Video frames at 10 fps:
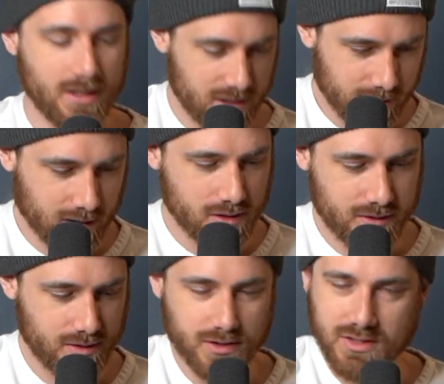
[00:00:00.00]
It's
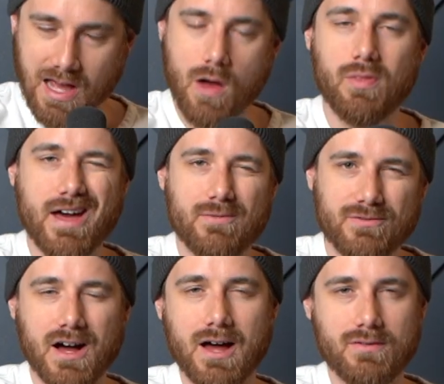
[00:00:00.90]
because just count that
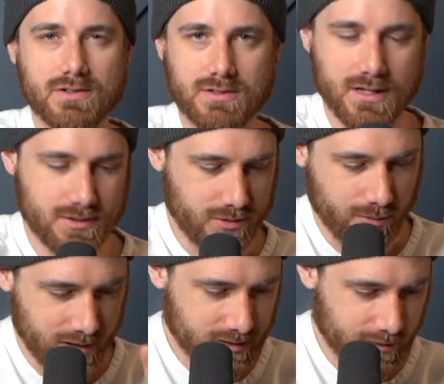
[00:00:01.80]
5 as 2
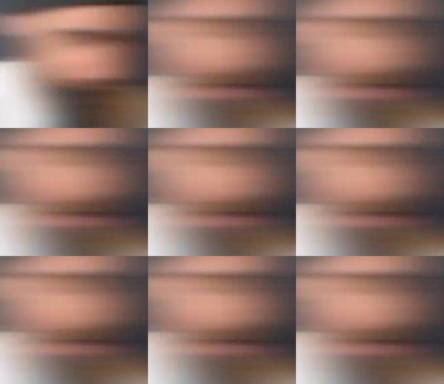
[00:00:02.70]
beats.